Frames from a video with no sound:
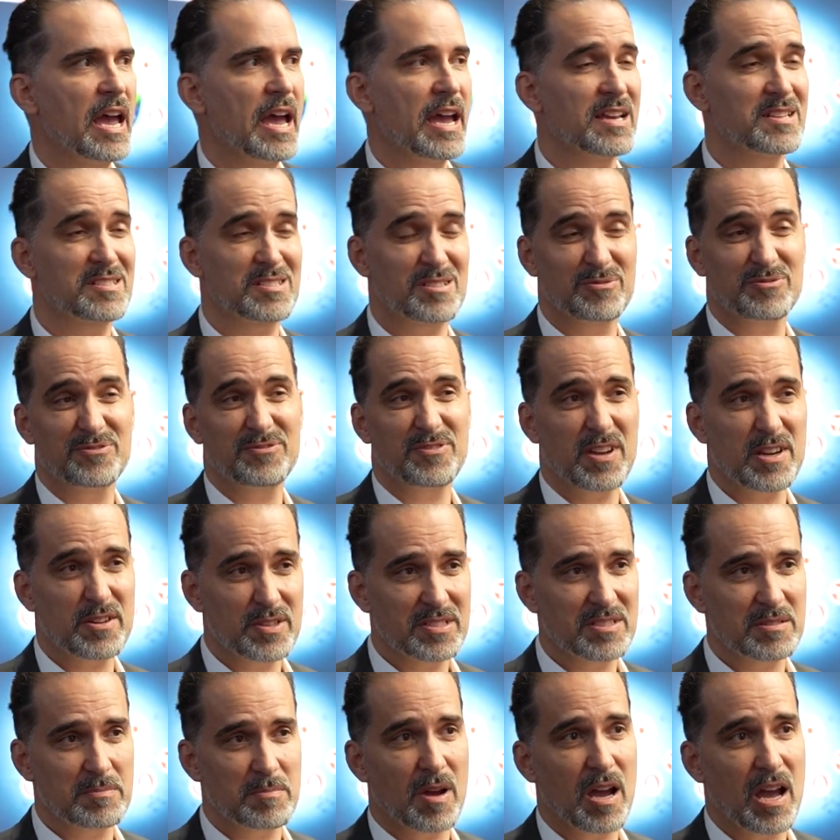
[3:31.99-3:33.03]
is a very
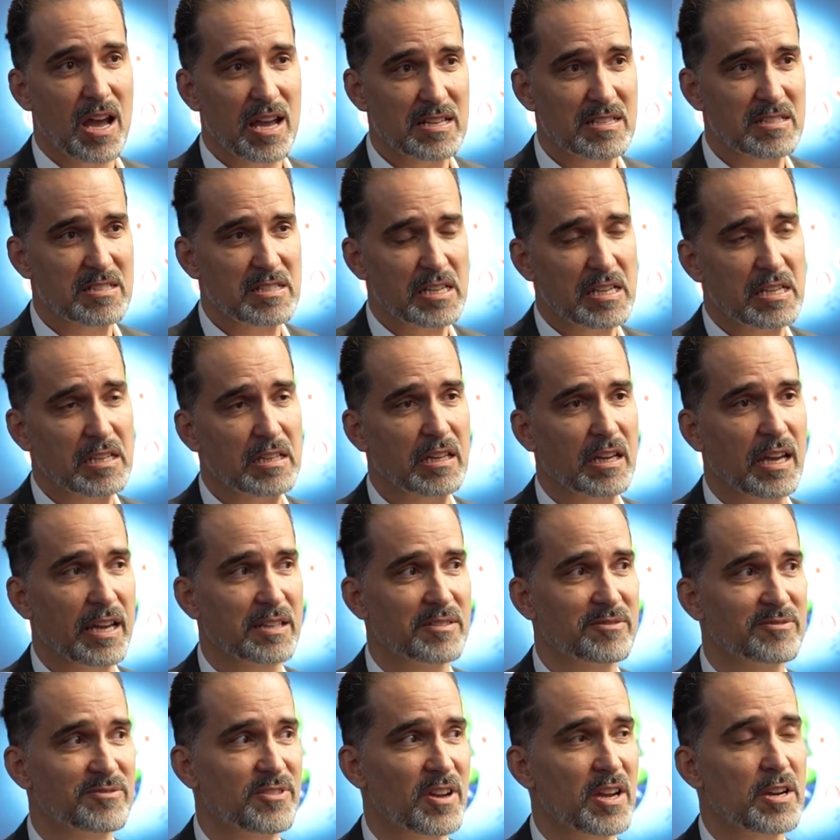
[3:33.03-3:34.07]
demanding
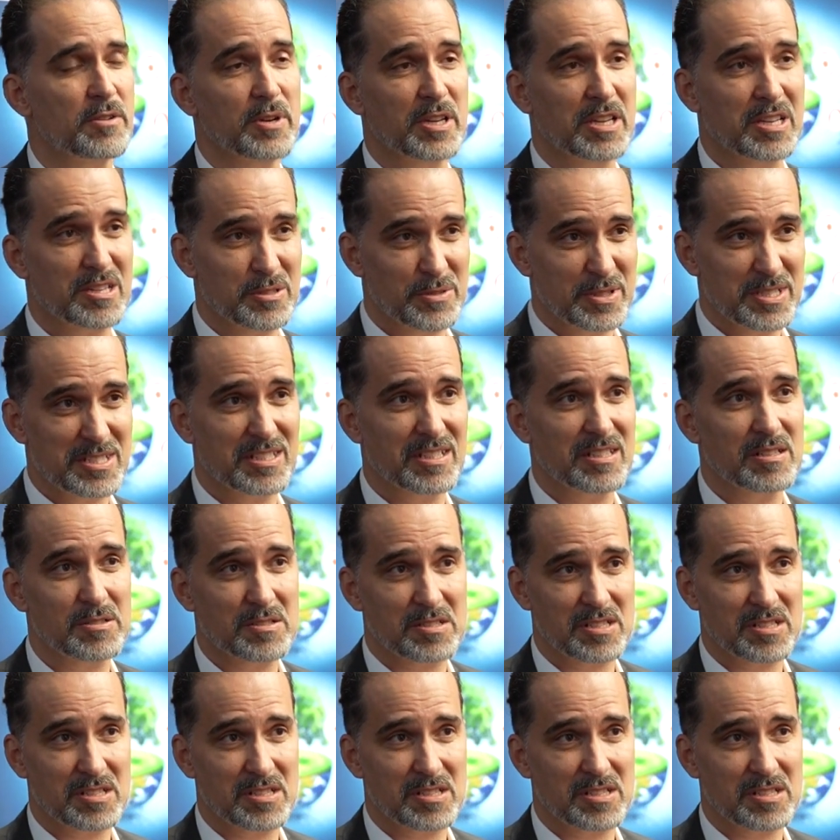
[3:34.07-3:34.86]
and very critical,